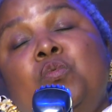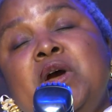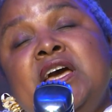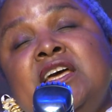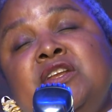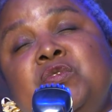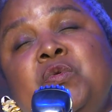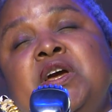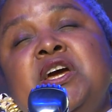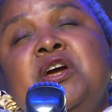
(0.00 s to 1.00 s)
When
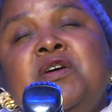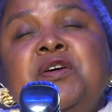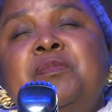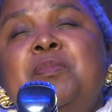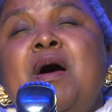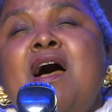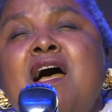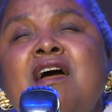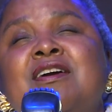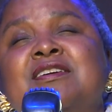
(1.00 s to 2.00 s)
we're
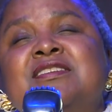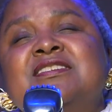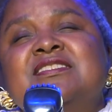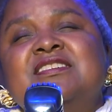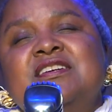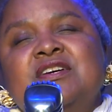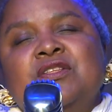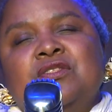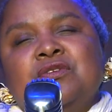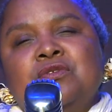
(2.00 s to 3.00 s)
apart,
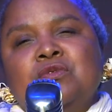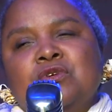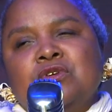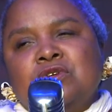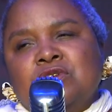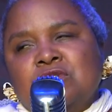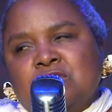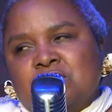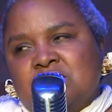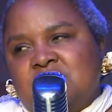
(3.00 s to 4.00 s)
the
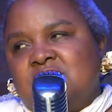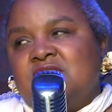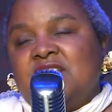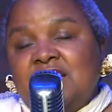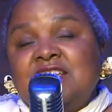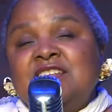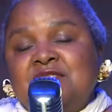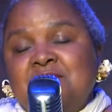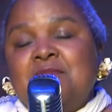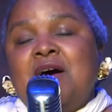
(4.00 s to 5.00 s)
words in
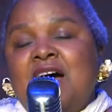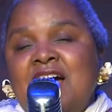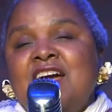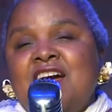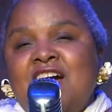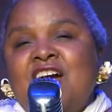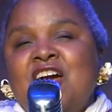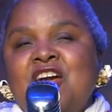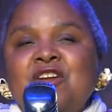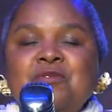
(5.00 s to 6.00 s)
my
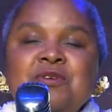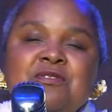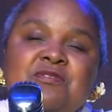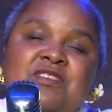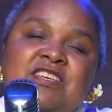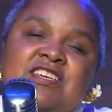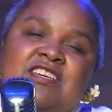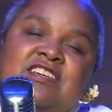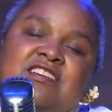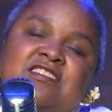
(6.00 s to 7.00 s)
heart
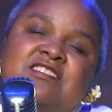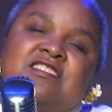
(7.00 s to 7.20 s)
reveal